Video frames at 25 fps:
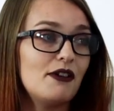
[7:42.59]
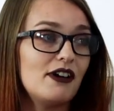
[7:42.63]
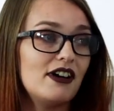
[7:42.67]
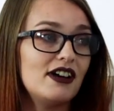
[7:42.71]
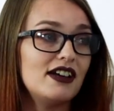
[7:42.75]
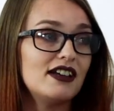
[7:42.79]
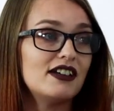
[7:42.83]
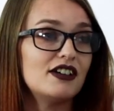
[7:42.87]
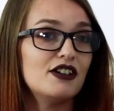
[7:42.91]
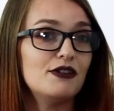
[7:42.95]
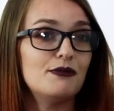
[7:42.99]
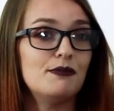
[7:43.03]

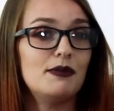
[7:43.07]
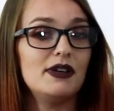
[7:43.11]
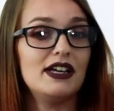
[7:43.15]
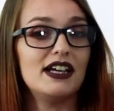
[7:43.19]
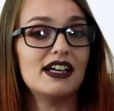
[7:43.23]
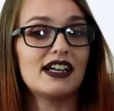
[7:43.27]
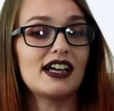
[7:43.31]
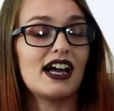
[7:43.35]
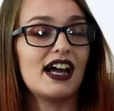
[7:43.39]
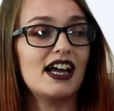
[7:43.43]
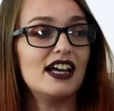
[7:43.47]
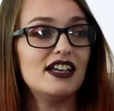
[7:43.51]
where it could
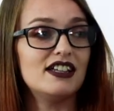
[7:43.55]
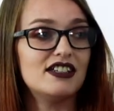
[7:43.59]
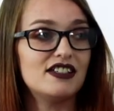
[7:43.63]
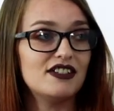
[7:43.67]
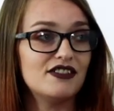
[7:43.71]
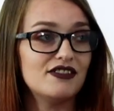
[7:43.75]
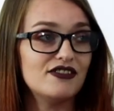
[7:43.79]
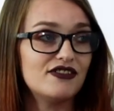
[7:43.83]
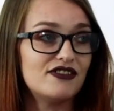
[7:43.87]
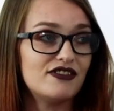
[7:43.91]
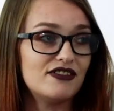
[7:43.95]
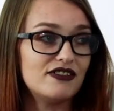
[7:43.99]
be a
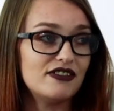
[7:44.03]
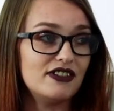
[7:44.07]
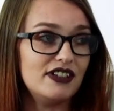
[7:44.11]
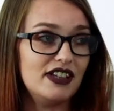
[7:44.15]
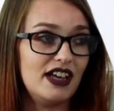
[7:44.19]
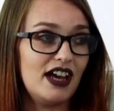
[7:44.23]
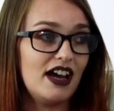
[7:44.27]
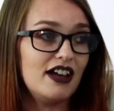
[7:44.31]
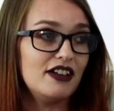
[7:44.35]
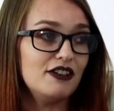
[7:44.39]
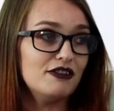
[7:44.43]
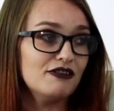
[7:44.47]
case of
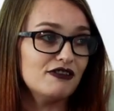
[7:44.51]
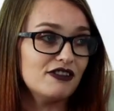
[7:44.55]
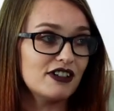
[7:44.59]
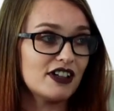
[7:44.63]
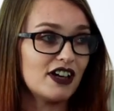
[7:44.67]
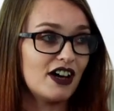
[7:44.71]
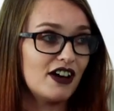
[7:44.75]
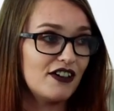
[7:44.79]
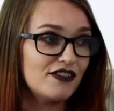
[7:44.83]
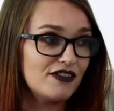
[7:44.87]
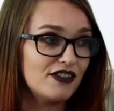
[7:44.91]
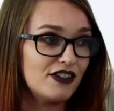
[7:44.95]
yeah you'll
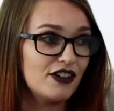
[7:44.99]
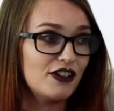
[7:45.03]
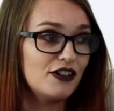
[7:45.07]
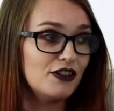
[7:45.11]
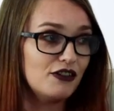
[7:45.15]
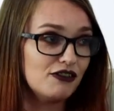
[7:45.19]
recover,